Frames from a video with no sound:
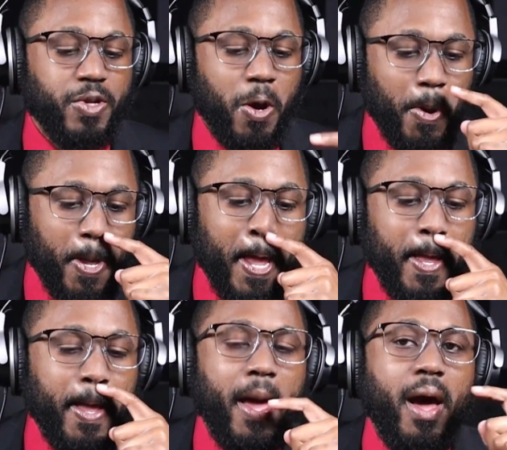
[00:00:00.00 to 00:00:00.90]
Okay,
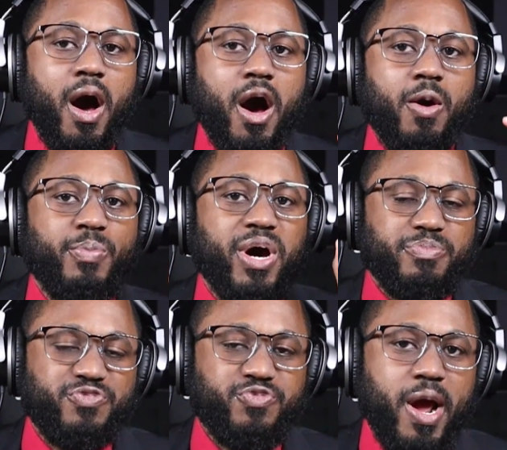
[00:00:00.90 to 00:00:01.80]
but
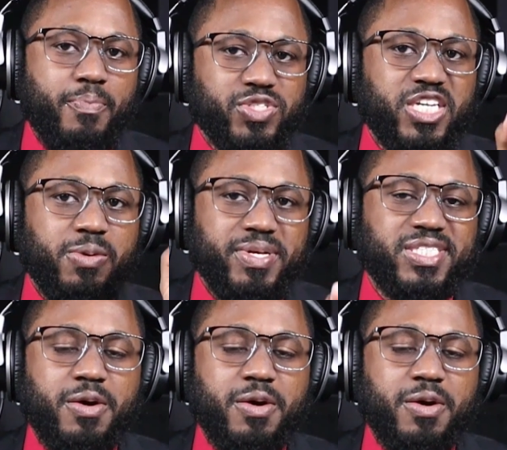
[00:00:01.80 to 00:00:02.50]
before I proceed, please take a